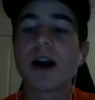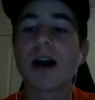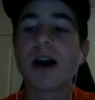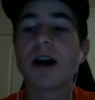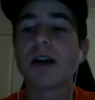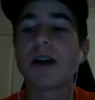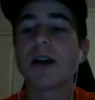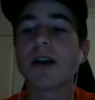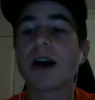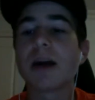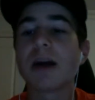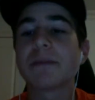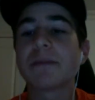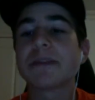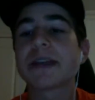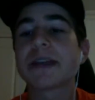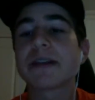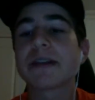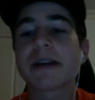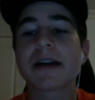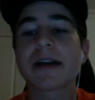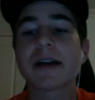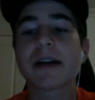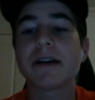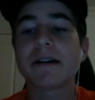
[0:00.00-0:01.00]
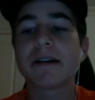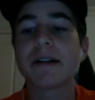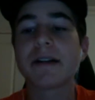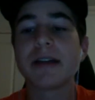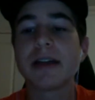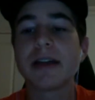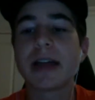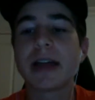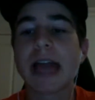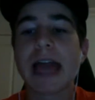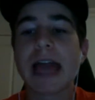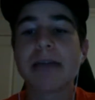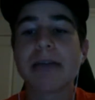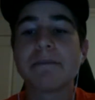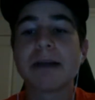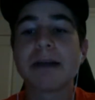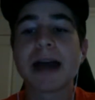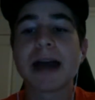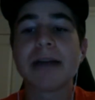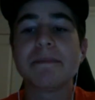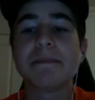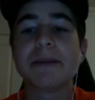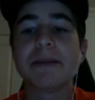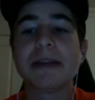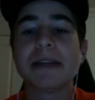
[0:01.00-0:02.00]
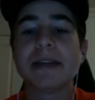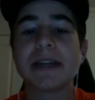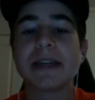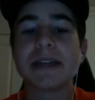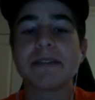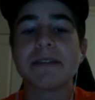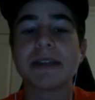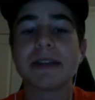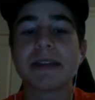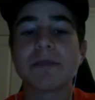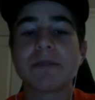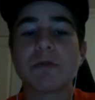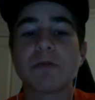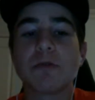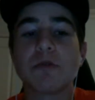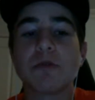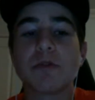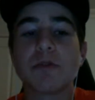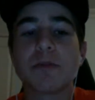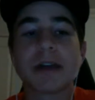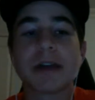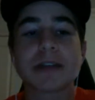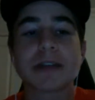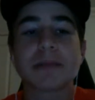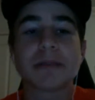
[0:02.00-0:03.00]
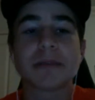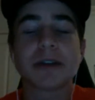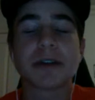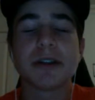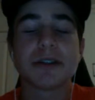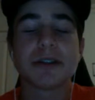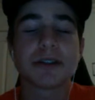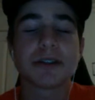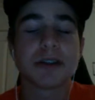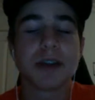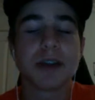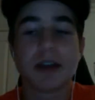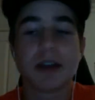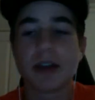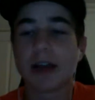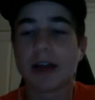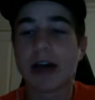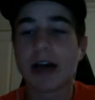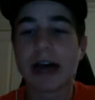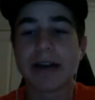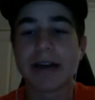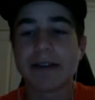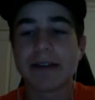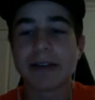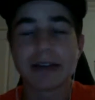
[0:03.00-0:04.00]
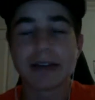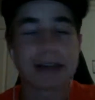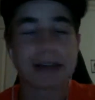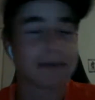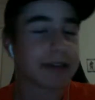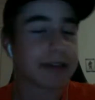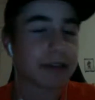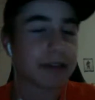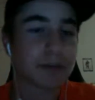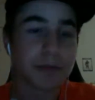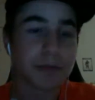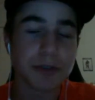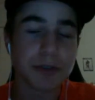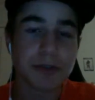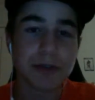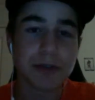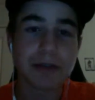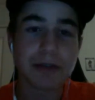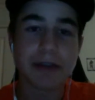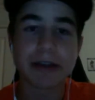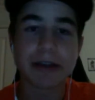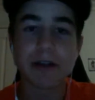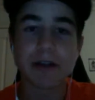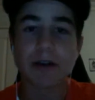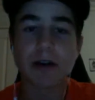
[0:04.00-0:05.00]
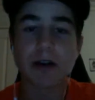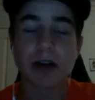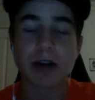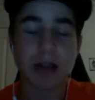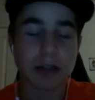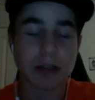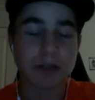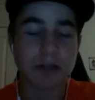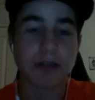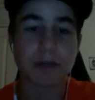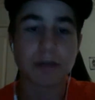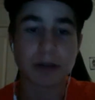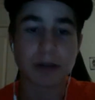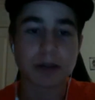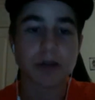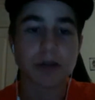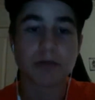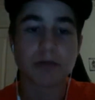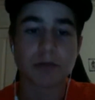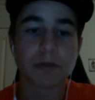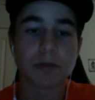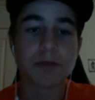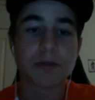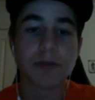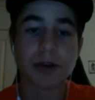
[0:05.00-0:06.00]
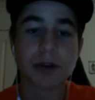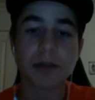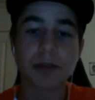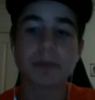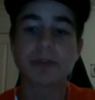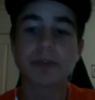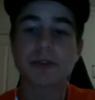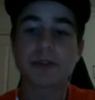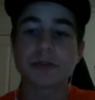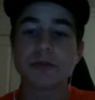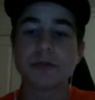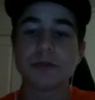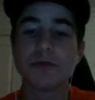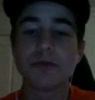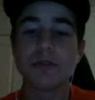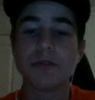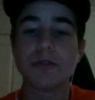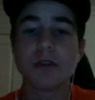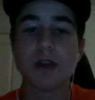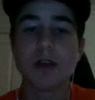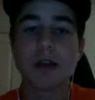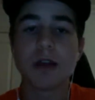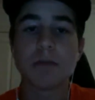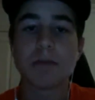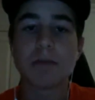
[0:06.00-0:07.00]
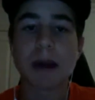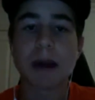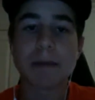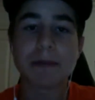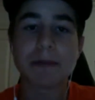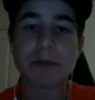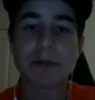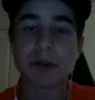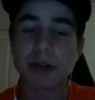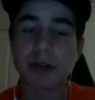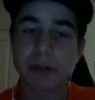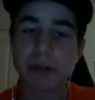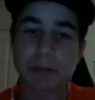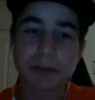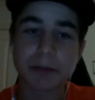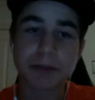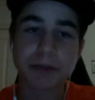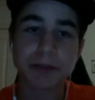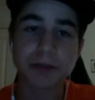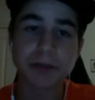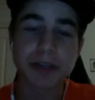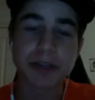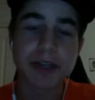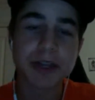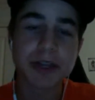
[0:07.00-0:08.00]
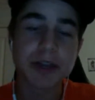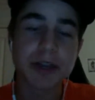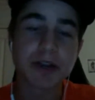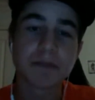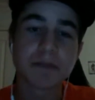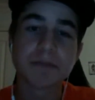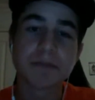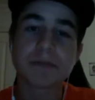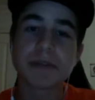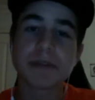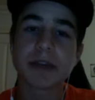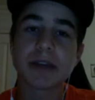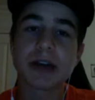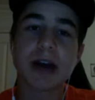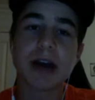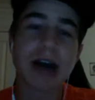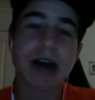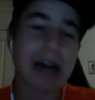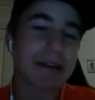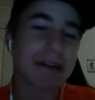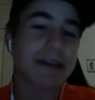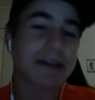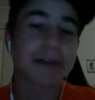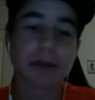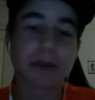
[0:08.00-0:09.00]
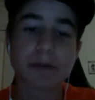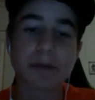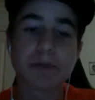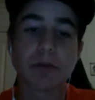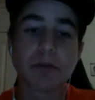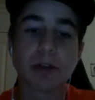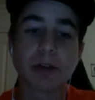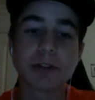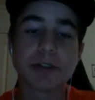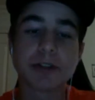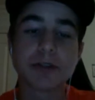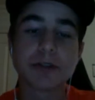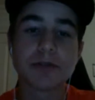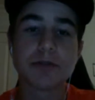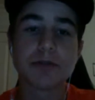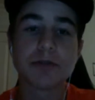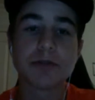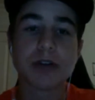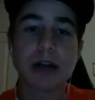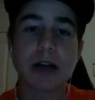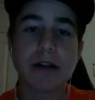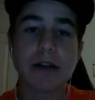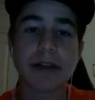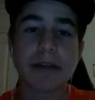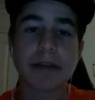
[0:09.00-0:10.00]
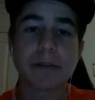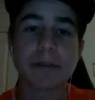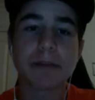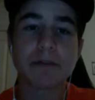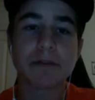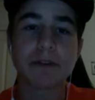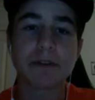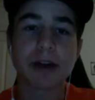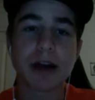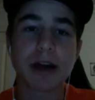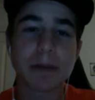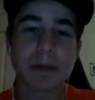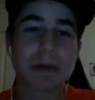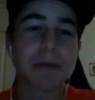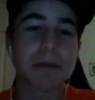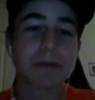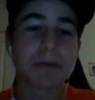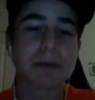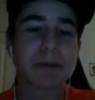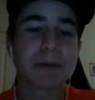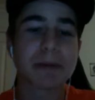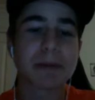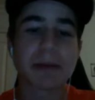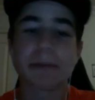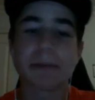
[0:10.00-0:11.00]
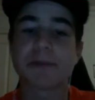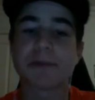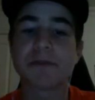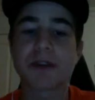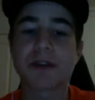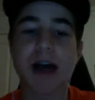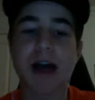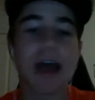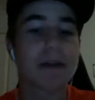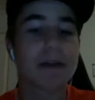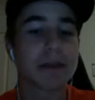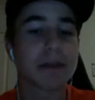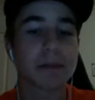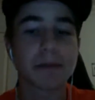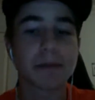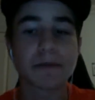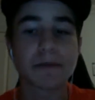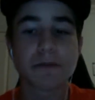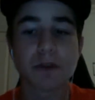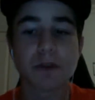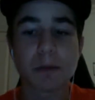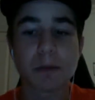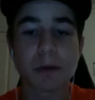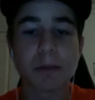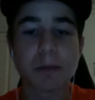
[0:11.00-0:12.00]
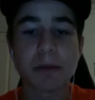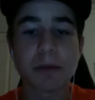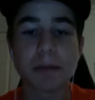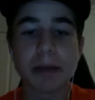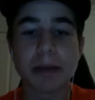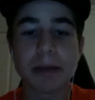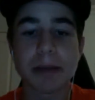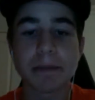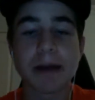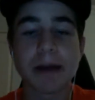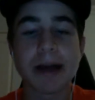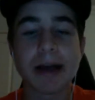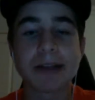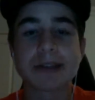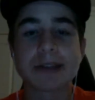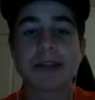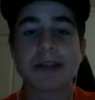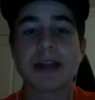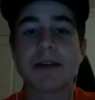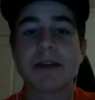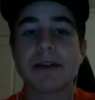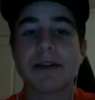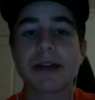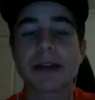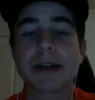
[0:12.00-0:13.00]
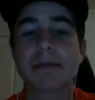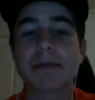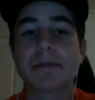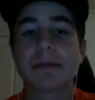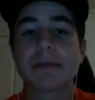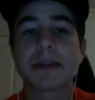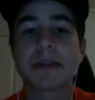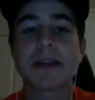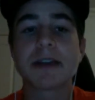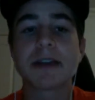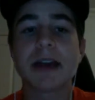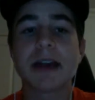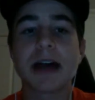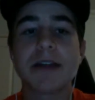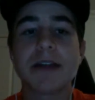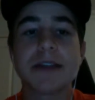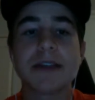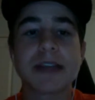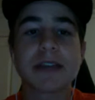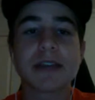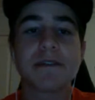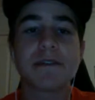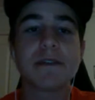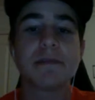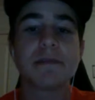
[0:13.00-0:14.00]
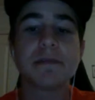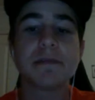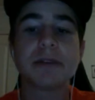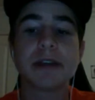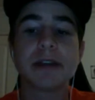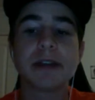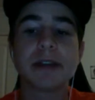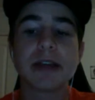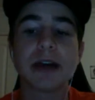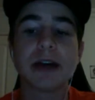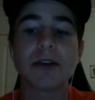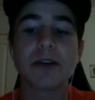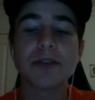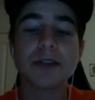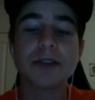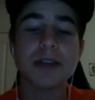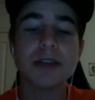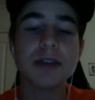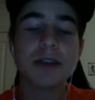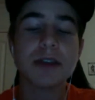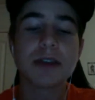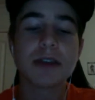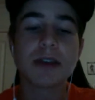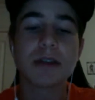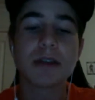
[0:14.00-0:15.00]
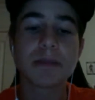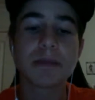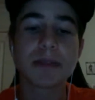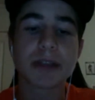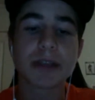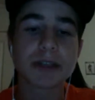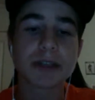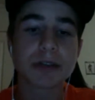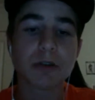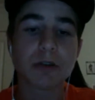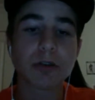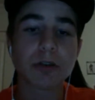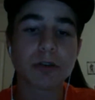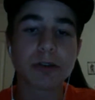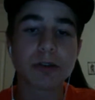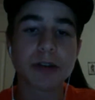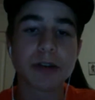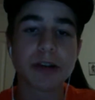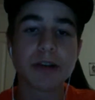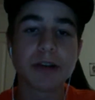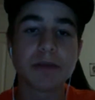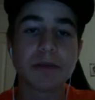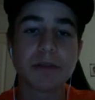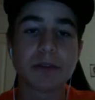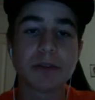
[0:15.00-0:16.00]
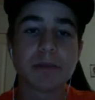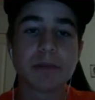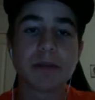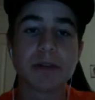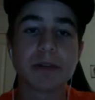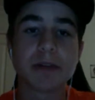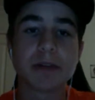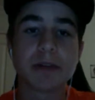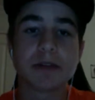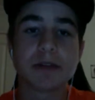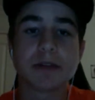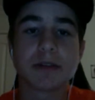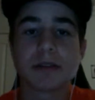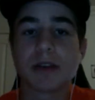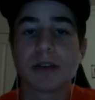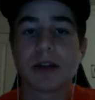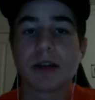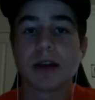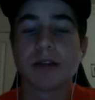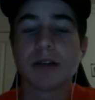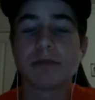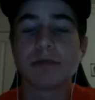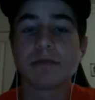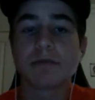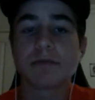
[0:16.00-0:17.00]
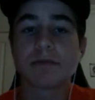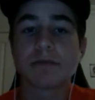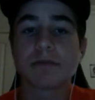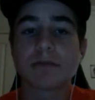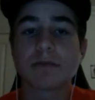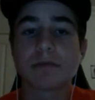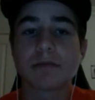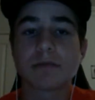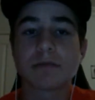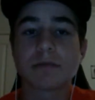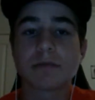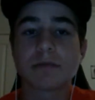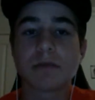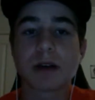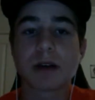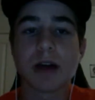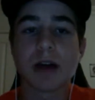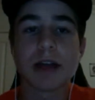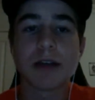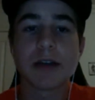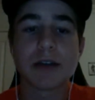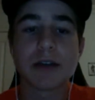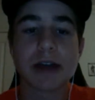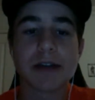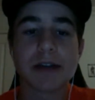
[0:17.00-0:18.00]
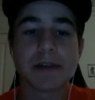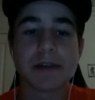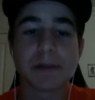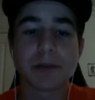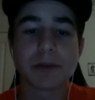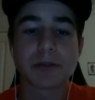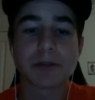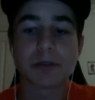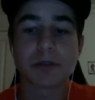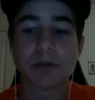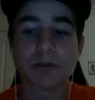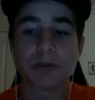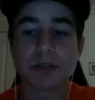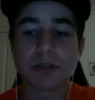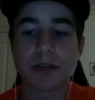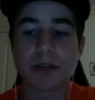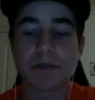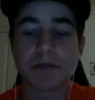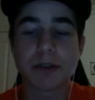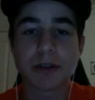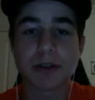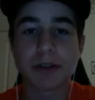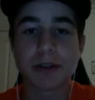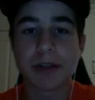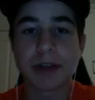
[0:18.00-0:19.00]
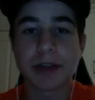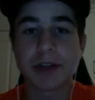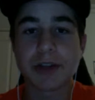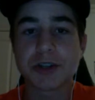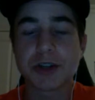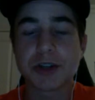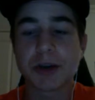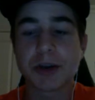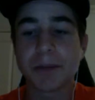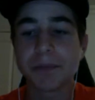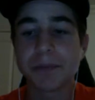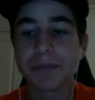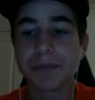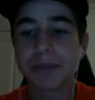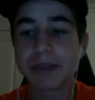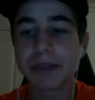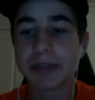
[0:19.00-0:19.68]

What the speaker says: No, I'm saying like in my opinion, like what were the best players? I like Lemieux. So I'm gonna go Lemieux at number 2, Bobby Orr at number 3. I like Ray Bourque too. But I'm gonna put him at number 5. Number 4, I'm gonna put Mike Bossy. I like him. I think if he played healthy his whole career, he would have been he would have had the most goals ever in the NHL.